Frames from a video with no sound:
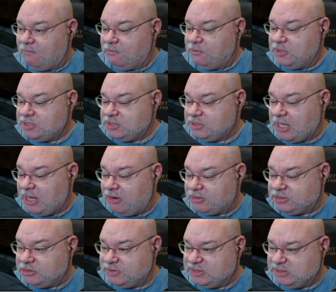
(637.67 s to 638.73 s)
This
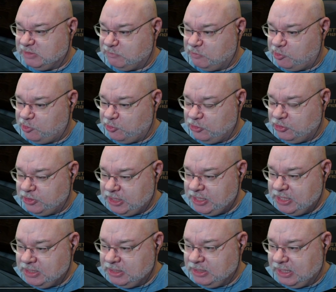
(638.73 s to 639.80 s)
character is level
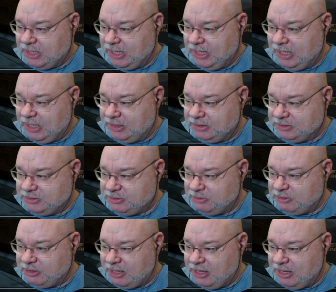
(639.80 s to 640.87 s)
30, and
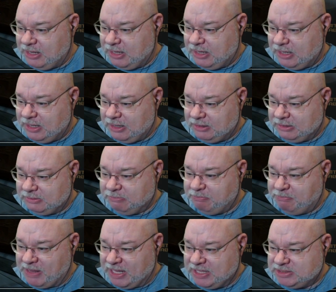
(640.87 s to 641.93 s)
they are
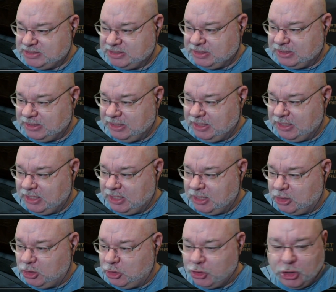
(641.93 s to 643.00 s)
basically a
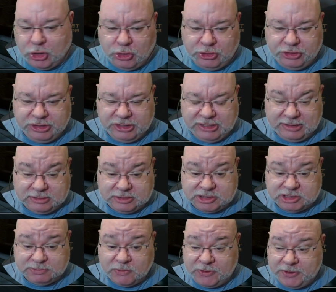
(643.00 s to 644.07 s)
god at
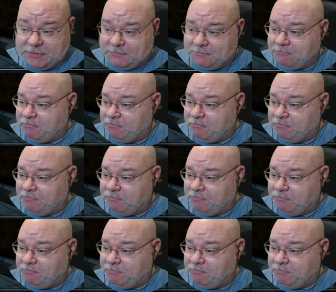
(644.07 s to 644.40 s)
this point.